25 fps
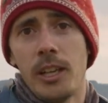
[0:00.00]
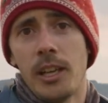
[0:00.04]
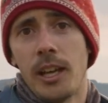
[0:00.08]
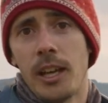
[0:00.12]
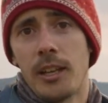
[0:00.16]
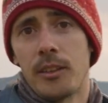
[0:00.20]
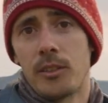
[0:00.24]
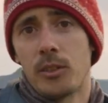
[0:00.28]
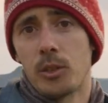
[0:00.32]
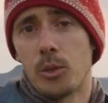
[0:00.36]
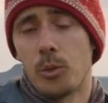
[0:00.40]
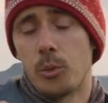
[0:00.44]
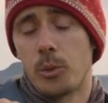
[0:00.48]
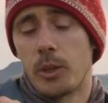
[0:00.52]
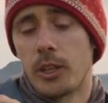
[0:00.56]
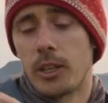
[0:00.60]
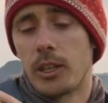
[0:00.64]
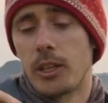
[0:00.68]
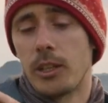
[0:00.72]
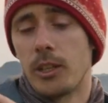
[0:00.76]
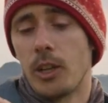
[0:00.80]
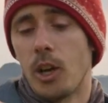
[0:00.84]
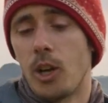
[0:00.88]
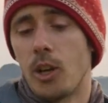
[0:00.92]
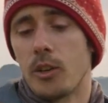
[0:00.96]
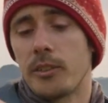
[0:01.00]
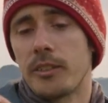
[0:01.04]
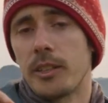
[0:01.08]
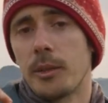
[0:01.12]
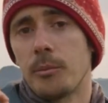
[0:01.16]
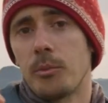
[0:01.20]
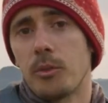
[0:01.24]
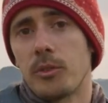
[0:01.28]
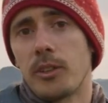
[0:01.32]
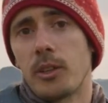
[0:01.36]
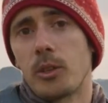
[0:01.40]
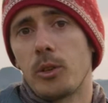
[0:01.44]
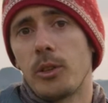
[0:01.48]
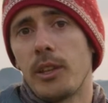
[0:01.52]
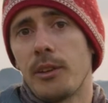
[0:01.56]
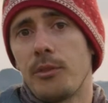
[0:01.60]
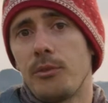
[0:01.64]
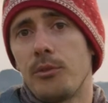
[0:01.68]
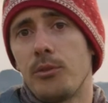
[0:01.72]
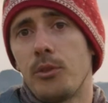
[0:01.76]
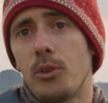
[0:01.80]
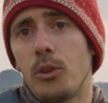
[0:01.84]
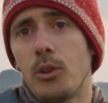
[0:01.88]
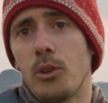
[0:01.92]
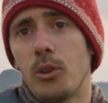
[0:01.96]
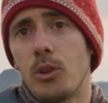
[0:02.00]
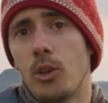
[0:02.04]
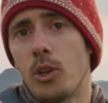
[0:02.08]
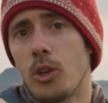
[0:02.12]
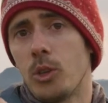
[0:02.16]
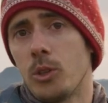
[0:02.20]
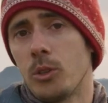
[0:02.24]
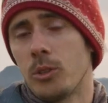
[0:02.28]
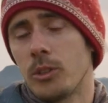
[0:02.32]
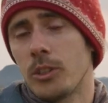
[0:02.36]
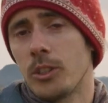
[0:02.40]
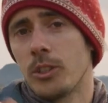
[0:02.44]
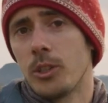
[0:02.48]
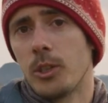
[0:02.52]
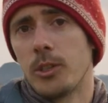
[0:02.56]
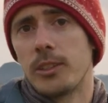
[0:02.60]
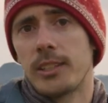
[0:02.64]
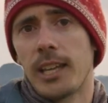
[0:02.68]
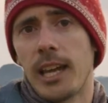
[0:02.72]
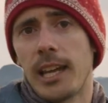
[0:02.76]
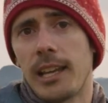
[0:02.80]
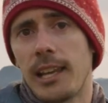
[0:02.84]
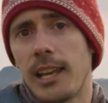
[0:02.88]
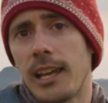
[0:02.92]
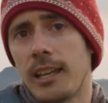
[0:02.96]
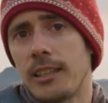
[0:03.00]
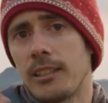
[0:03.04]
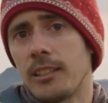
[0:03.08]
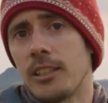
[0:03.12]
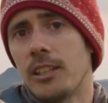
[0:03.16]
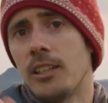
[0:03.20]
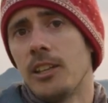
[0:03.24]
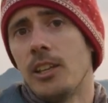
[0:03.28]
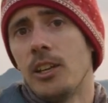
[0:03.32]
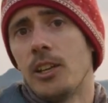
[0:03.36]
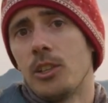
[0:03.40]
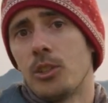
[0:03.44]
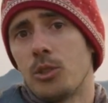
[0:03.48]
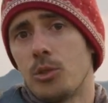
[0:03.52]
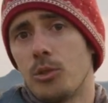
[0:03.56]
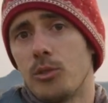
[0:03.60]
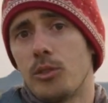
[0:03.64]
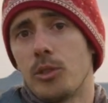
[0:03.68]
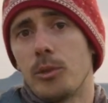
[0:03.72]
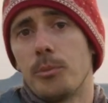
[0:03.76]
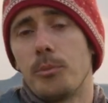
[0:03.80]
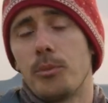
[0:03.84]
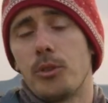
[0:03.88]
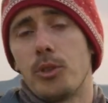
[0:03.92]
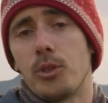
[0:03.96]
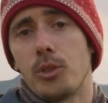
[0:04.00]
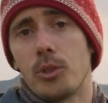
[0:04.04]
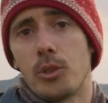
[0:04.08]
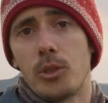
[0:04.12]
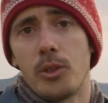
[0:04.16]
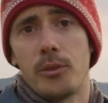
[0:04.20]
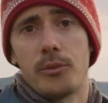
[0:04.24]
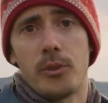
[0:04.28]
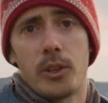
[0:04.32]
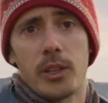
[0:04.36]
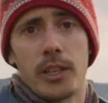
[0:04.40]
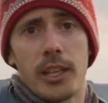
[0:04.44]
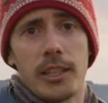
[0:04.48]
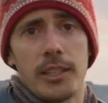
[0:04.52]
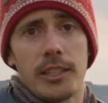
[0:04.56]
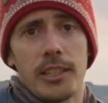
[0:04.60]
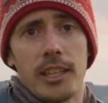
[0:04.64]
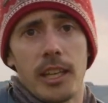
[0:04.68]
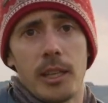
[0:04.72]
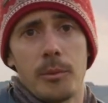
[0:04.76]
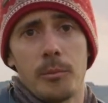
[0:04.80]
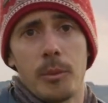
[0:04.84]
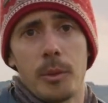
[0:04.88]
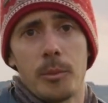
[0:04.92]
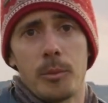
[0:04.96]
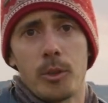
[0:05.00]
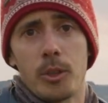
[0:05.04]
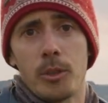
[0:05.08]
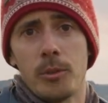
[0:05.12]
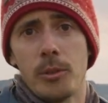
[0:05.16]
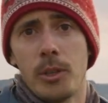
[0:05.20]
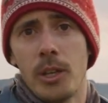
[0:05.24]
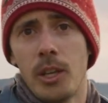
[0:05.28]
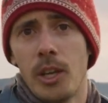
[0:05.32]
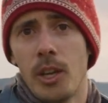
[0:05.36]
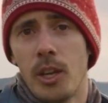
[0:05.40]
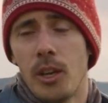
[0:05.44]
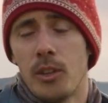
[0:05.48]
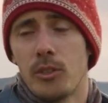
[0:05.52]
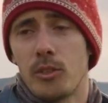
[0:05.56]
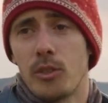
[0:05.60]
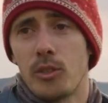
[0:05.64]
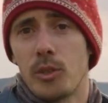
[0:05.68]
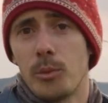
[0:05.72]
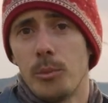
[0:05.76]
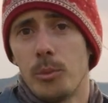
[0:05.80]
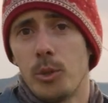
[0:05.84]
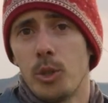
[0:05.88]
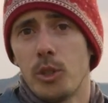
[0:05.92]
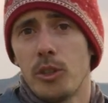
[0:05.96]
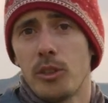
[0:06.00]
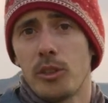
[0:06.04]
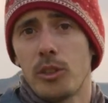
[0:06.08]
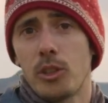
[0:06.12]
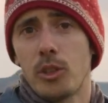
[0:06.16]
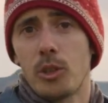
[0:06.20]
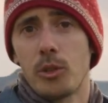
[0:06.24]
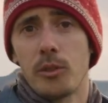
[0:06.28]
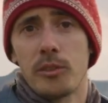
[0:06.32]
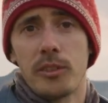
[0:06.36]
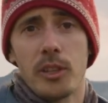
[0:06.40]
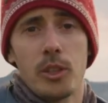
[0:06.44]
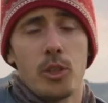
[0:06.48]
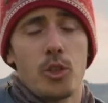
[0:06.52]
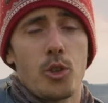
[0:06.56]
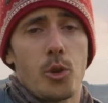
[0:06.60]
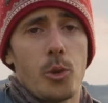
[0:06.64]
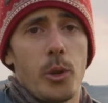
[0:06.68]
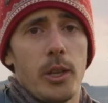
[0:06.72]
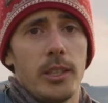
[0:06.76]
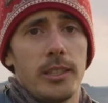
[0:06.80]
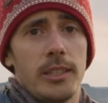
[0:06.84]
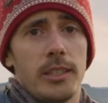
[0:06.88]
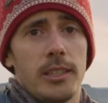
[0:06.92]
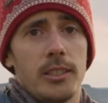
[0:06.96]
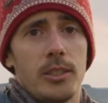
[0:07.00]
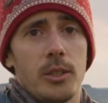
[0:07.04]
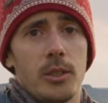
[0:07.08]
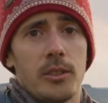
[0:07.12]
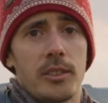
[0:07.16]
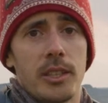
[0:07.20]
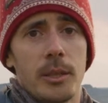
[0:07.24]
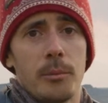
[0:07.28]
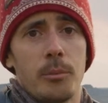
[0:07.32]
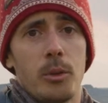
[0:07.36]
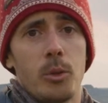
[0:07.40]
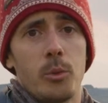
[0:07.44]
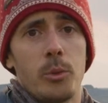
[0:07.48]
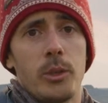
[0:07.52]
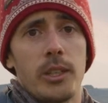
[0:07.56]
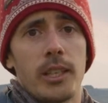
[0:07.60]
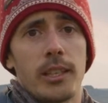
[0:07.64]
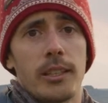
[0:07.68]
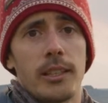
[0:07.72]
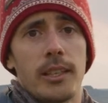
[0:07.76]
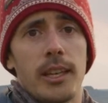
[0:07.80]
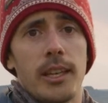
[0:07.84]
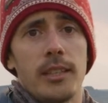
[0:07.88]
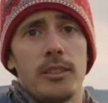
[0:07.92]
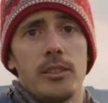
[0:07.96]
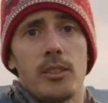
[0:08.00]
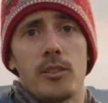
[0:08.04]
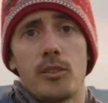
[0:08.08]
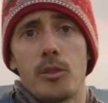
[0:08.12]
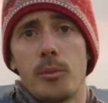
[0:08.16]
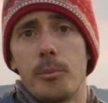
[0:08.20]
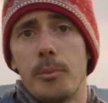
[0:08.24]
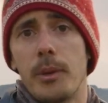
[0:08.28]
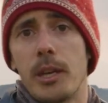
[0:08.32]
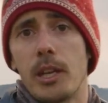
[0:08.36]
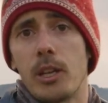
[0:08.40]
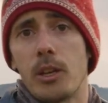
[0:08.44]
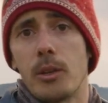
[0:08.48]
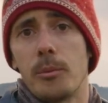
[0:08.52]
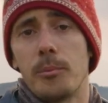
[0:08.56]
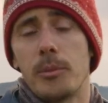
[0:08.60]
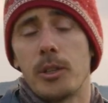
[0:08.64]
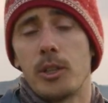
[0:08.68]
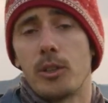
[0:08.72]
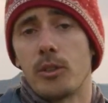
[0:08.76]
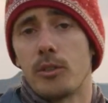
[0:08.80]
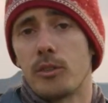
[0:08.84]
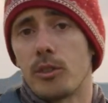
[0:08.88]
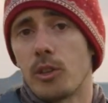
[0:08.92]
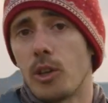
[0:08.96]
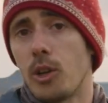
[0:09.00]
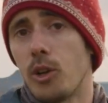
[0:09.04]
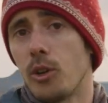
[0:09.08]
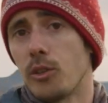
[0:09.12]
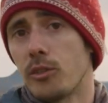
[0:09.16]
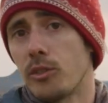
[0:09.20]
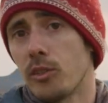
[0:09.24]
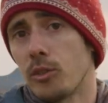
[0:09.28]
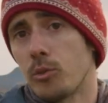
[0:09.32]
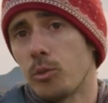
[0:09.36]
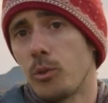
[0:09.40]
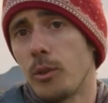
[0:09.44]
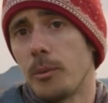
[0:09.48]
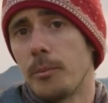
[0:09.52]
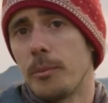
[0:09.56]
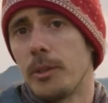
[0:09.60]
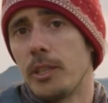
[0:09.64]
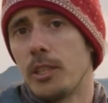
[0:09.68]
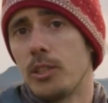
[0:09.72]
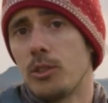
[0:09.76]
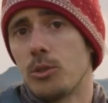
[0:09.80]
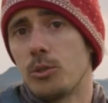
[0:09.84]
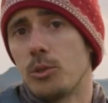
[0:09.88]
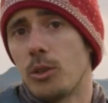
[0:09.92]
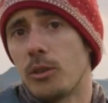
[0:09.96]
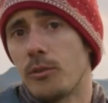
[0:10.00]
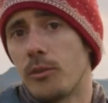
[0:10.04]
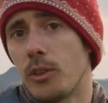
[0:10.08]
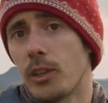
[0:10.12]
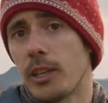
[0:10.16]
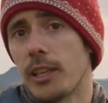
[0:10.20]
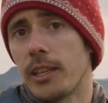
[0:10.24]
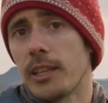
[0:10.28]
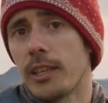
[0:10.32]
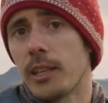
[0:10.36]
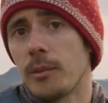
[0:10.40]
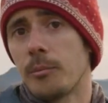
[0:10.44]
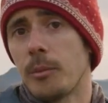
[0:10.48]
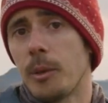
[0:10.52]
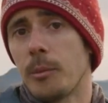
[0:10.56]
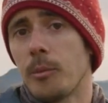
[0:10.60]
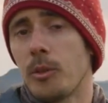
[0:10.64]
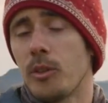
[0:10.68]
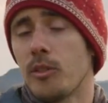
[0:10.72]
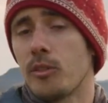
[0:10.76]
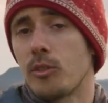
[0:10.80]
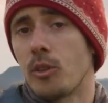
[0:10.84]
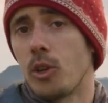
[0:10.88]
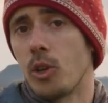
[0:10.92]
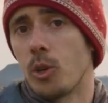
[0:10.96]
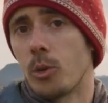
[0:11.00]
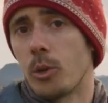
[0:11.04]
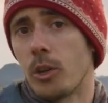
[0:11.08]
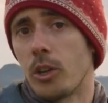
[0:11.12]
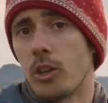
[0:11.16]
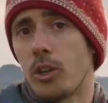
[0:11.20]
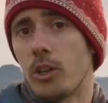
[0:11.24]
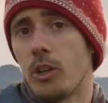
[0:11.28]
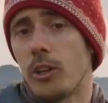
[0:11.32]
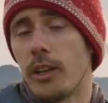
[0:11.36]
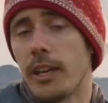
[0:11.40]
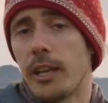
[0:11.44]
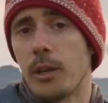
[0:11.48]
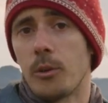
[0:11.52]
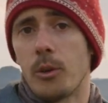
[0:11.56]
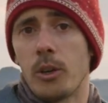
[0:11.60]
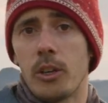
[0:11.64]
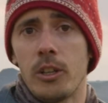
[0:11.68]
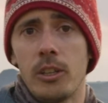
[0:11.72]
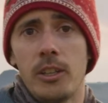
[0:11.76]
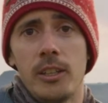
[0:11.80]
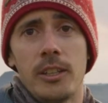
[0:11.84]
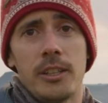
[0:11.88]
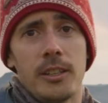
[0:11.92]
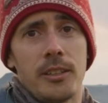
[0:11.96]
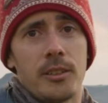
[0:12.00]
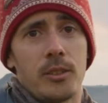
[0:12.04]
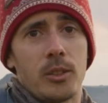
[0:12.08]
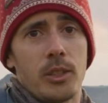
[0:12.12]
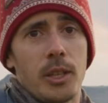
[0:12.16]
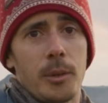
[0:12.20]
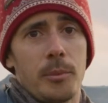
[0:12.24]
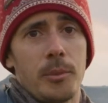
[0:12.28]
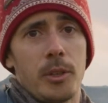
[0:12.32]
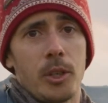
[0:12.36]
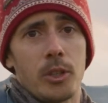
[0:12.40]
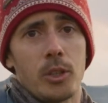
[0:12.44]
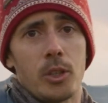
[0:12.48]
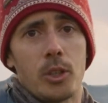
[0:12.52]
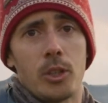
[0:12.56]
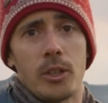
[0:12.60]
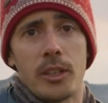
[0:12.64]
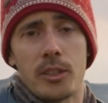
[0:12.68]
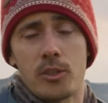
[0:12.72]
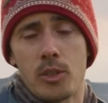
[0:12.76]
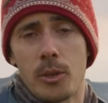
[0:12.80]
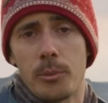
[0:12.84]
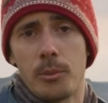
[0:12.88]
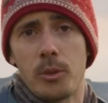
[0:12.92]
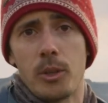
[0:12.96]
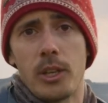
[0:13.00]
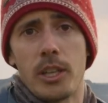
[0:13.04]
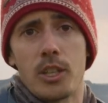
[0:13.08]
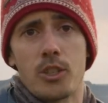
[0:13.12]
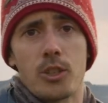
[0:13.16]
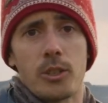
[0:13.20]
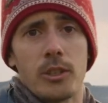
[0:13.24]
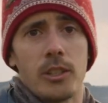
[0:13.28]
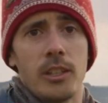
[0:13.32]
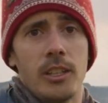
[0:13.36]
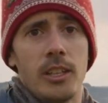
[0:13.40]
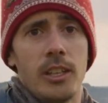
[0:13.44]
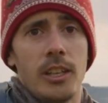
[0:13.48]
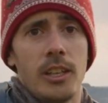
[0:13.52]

and so our samples are going to fall along a tie line to the pure volcanic end member. So the most concentrated a sample we can get, the better, because the closest will be to our volcanic end member, the lower our error is going to be on our extrapolation.